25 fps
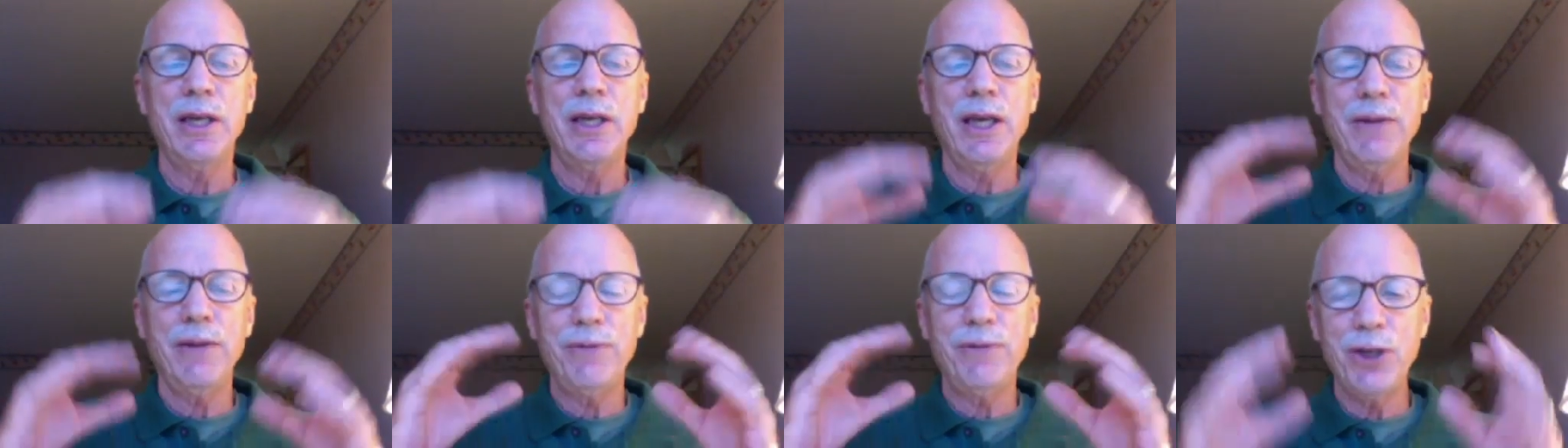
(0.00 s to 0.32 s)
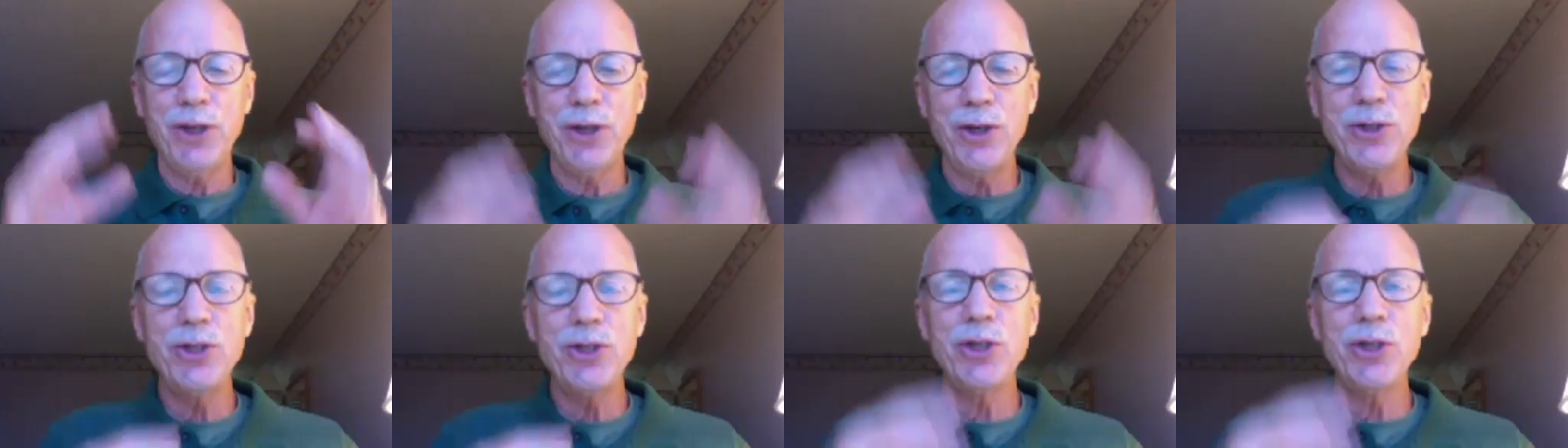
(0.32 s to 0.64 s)
If
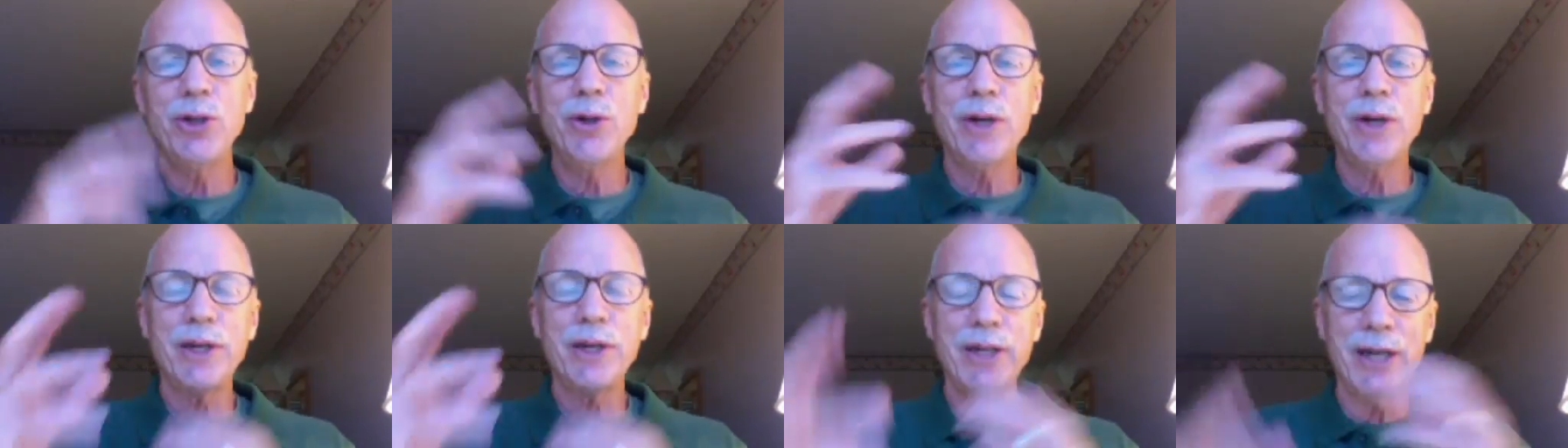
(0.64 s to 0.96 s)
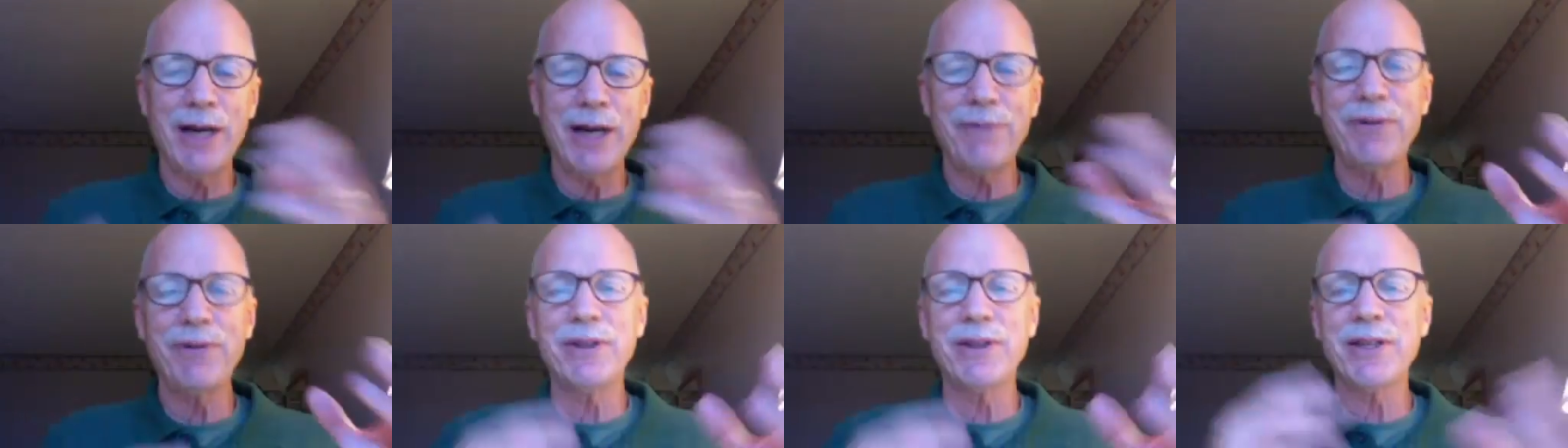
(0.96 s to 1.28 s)
you do
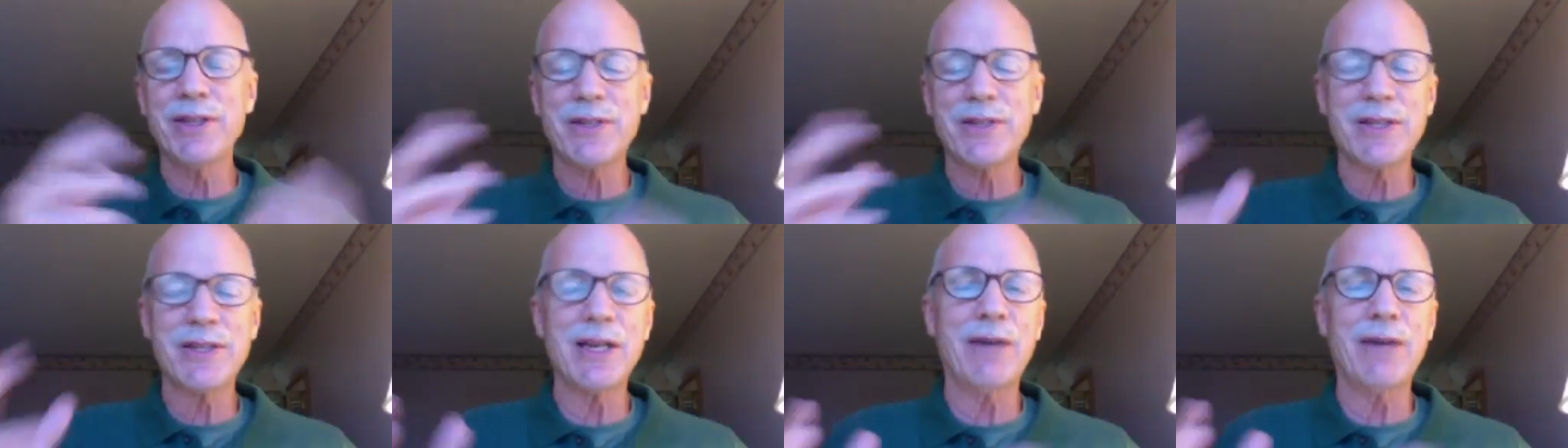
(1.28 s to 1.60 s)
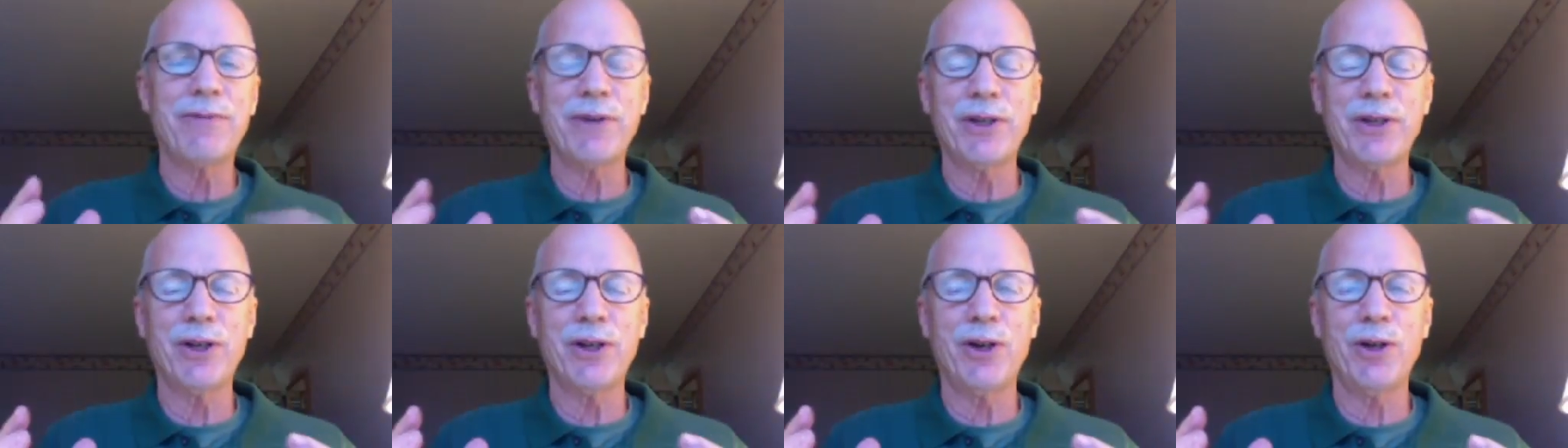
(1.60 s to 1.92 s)
enough of this
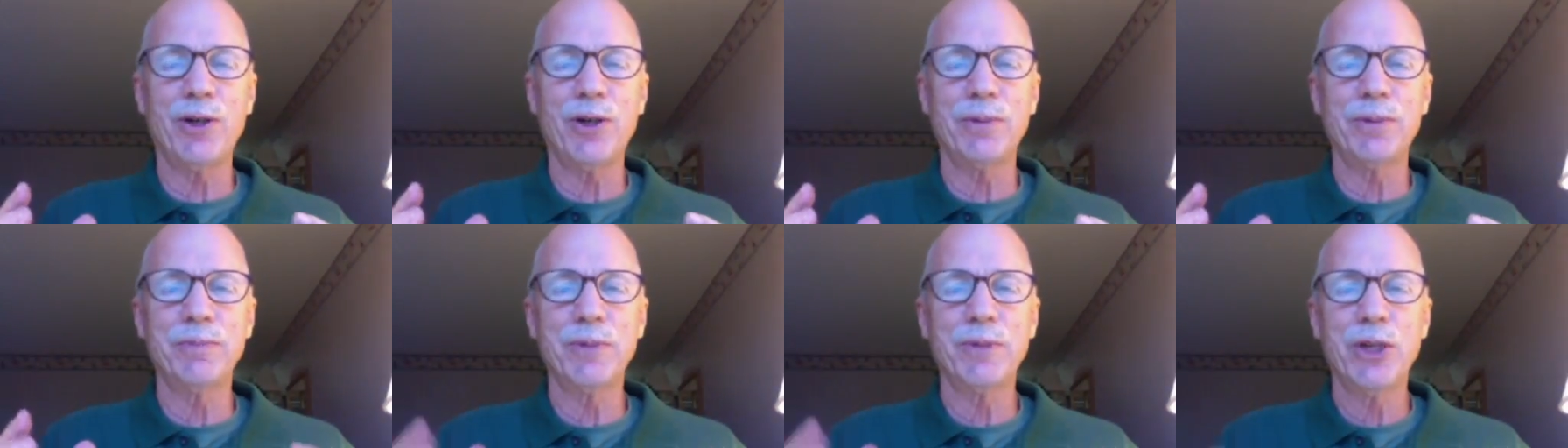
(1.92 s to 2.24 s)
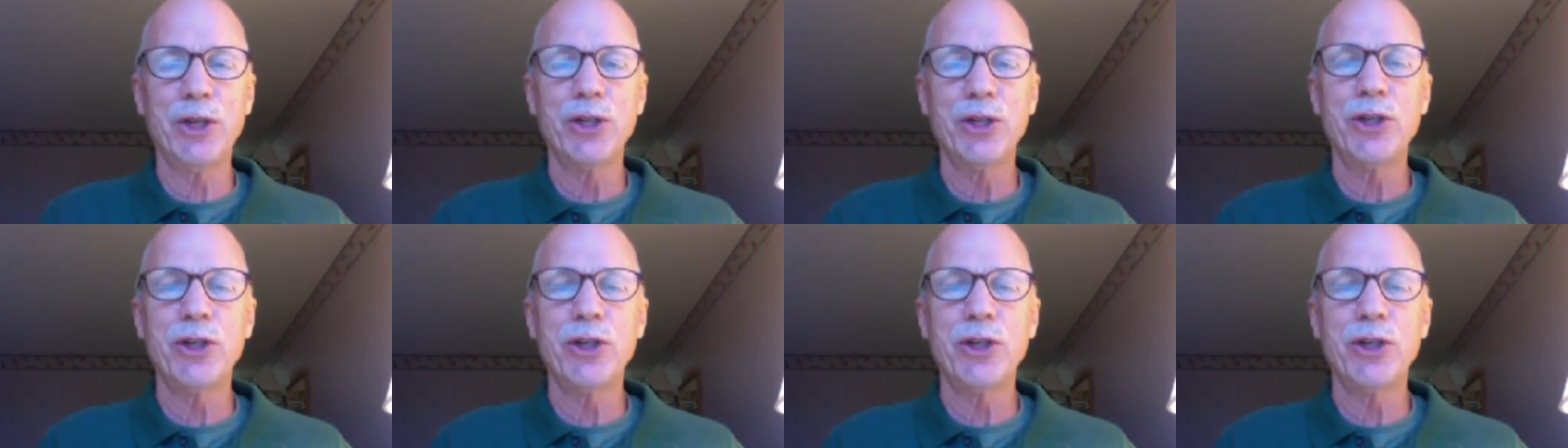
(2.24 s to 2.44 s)
stuff at home,